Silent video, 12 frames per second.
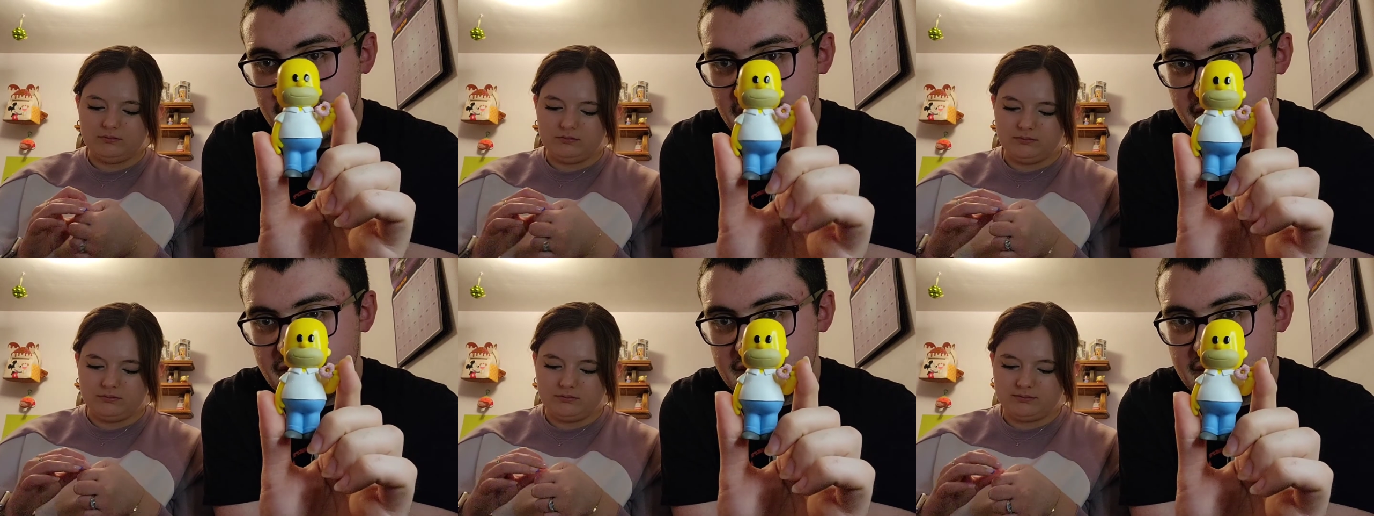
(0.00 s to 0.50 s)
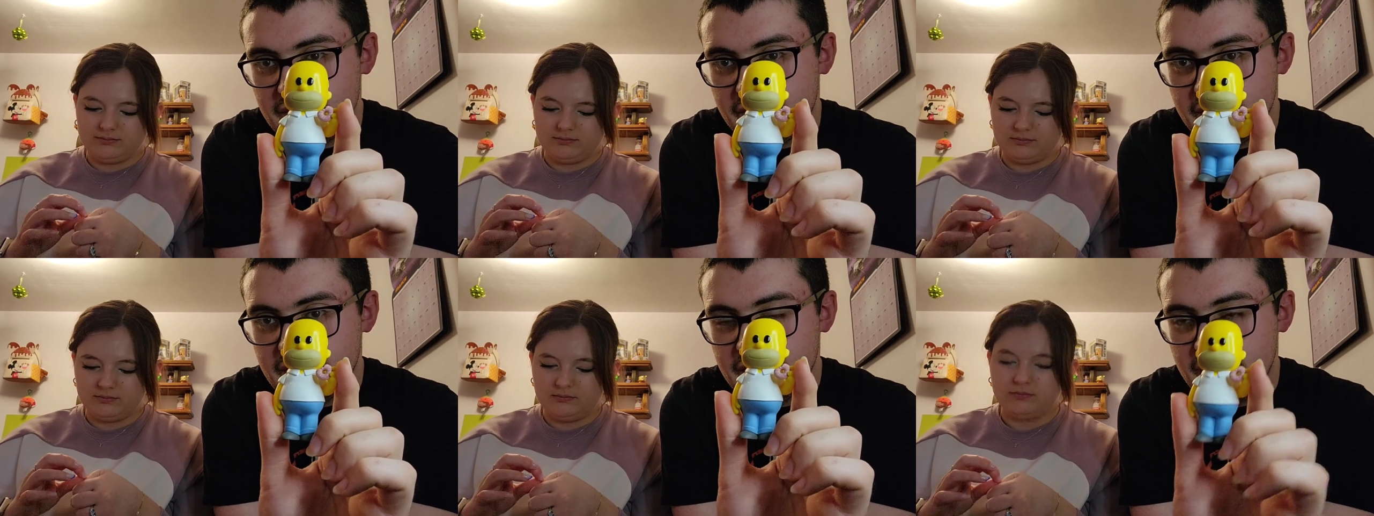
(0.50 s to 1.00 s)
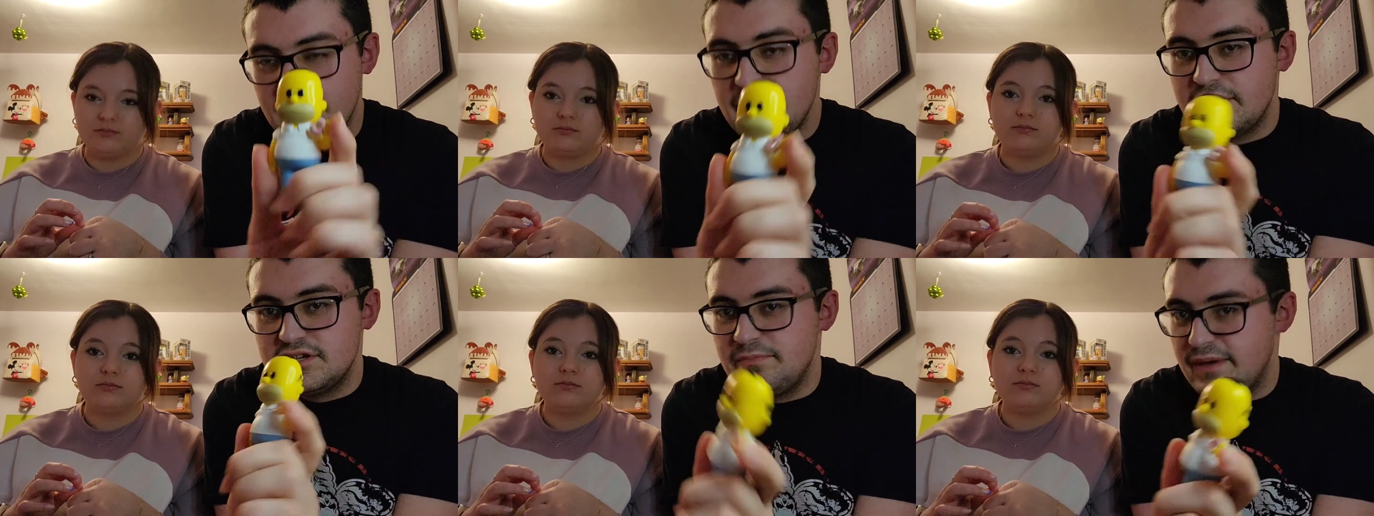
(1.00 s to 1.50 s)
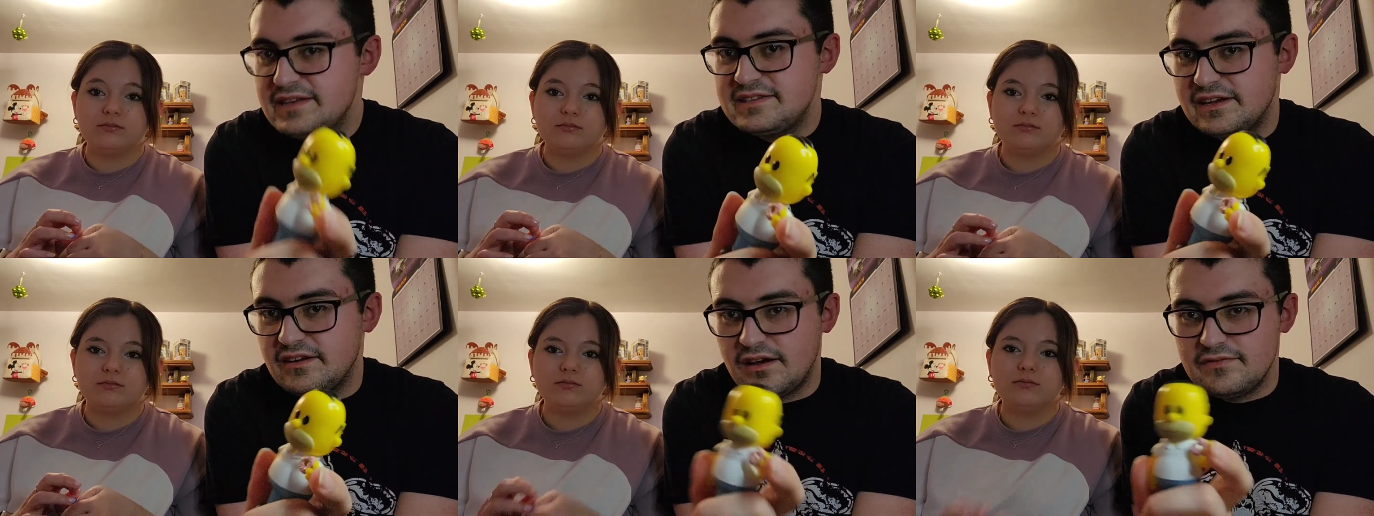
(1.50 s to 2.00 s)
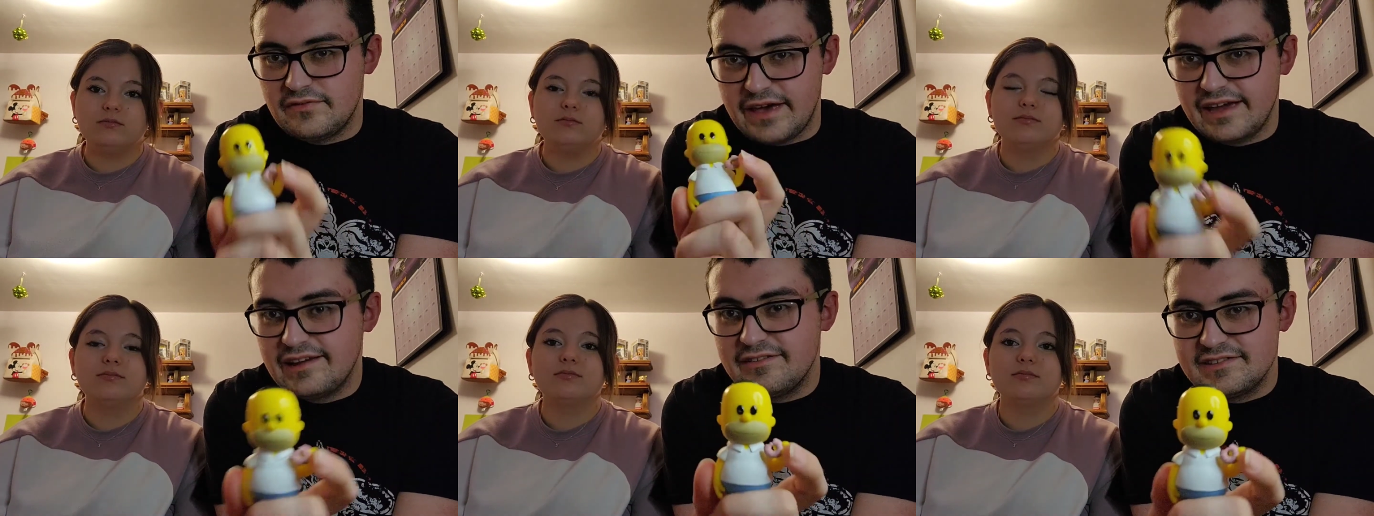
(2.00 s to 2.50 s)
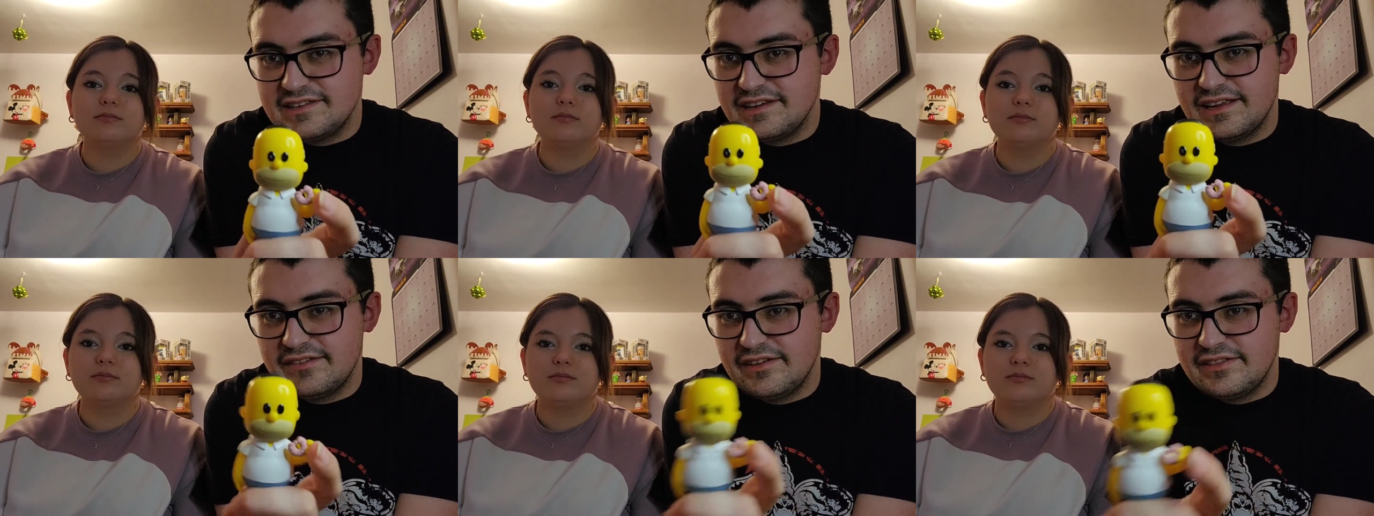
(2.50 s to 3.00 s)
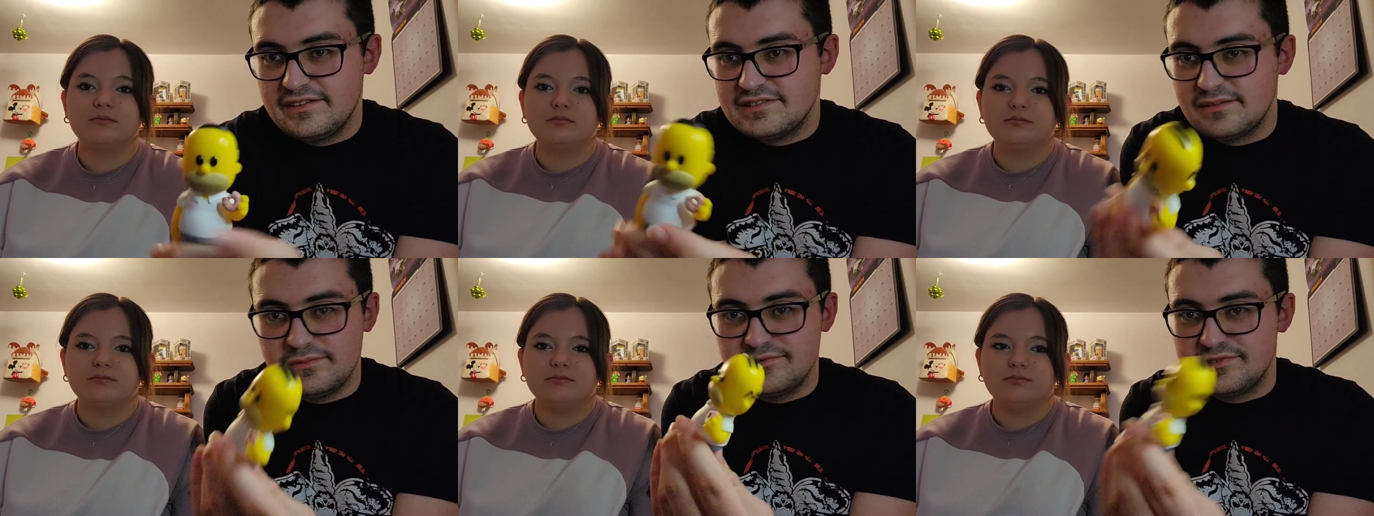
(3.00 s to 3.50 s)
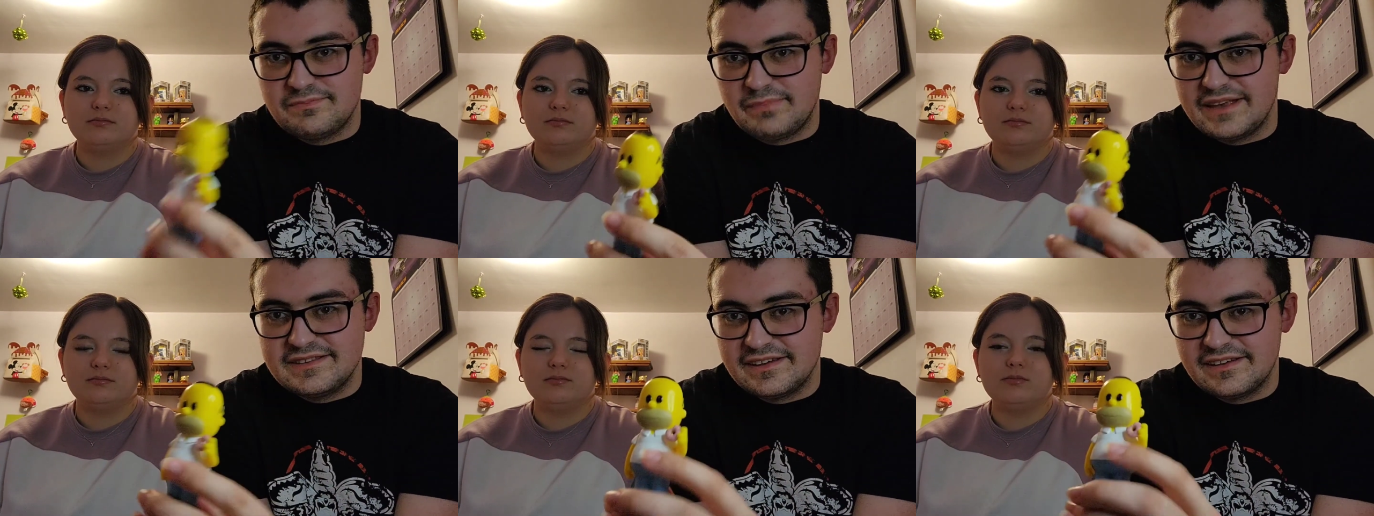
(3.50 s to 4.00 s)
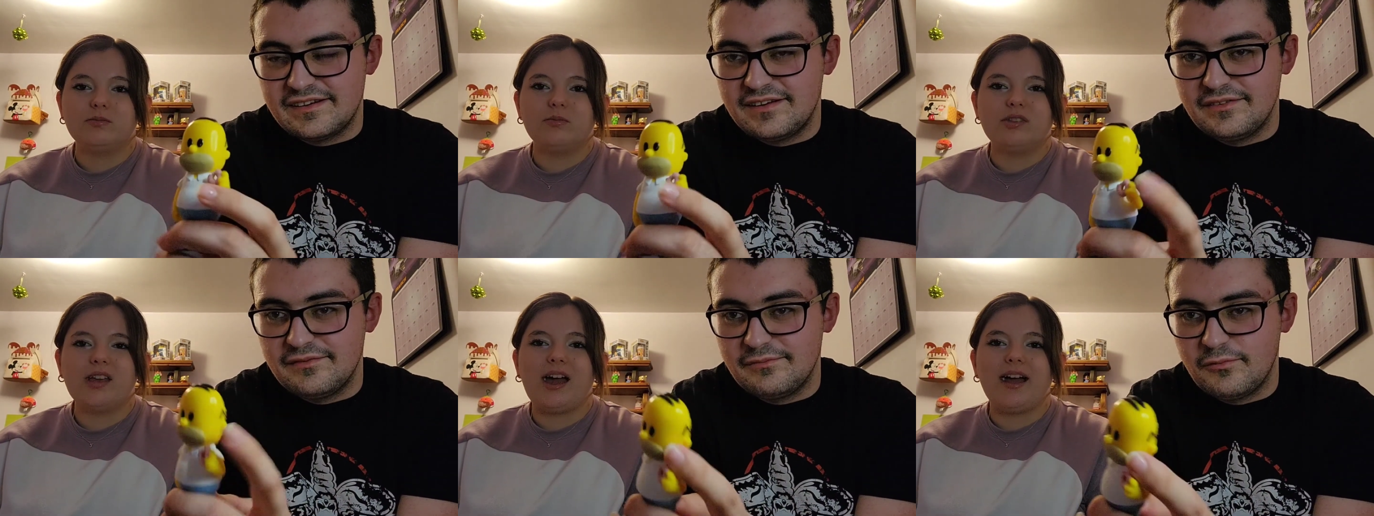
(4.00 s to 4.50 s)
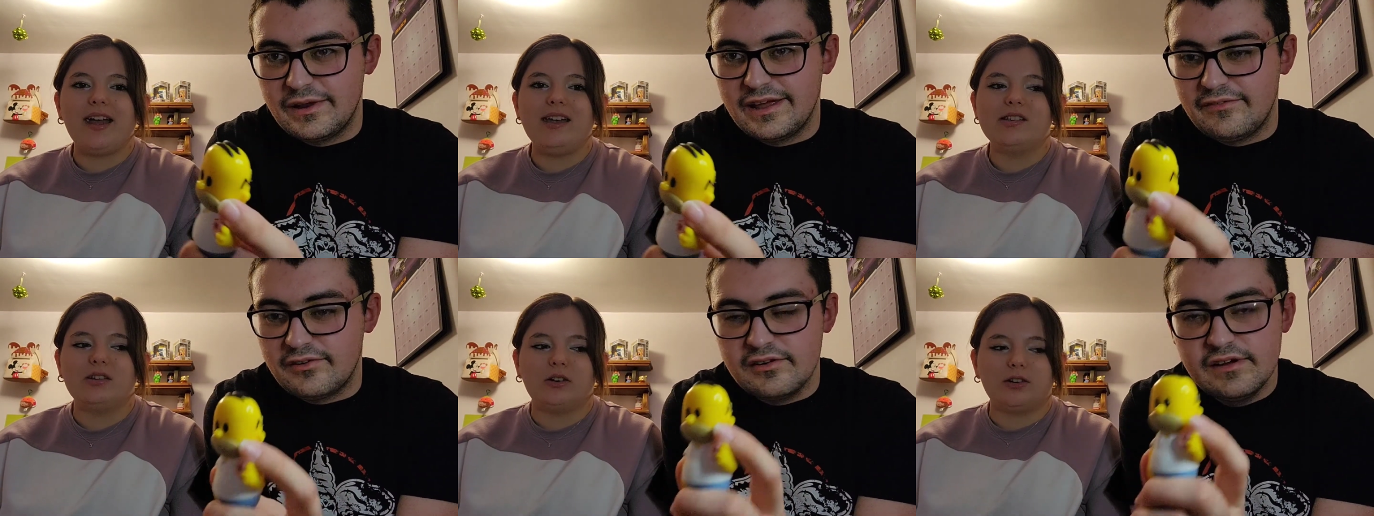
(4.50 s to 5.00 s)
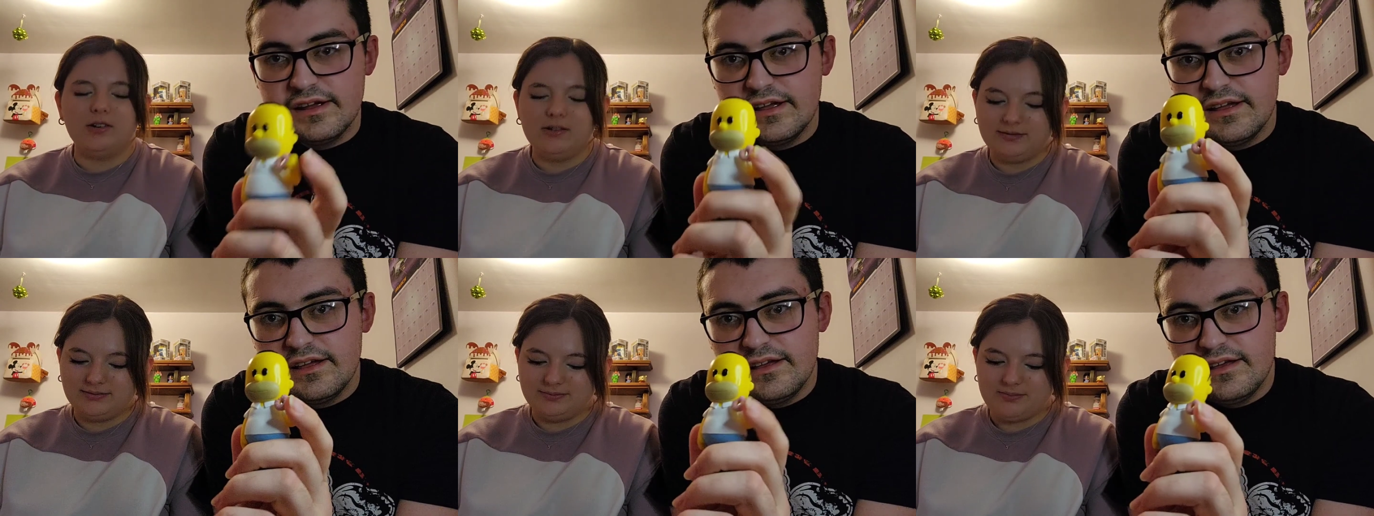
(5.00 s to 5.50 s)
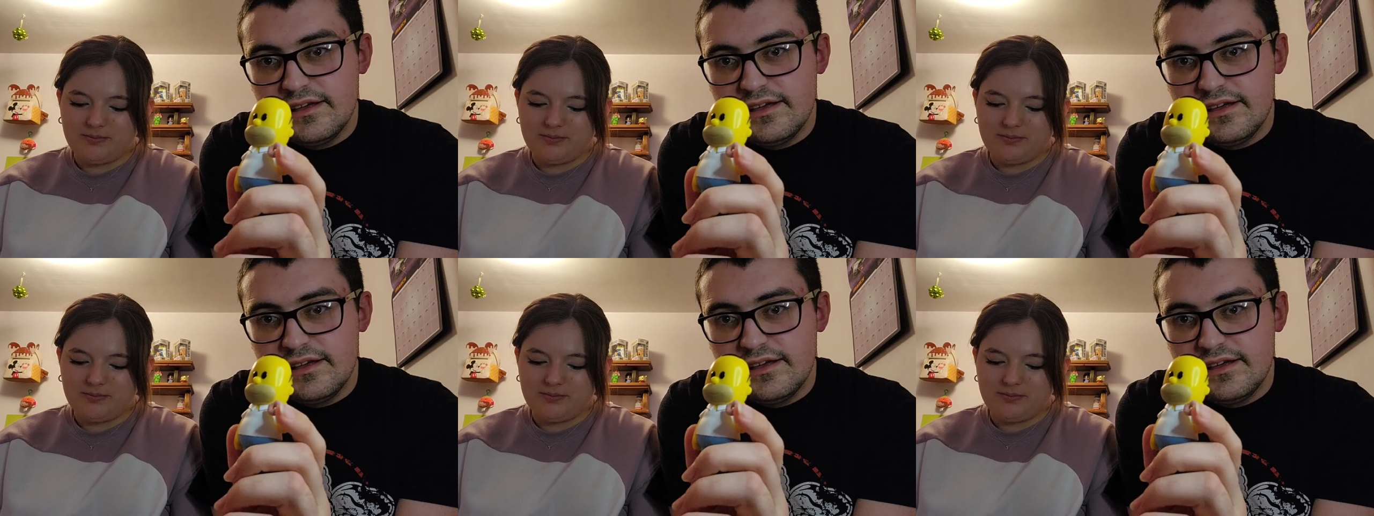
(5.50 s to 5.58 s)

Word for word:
Speaker 1: accurate to the figure. I'm actually basing it off of accuracy and everything. Some are just basing it off of the whatever. eyes are.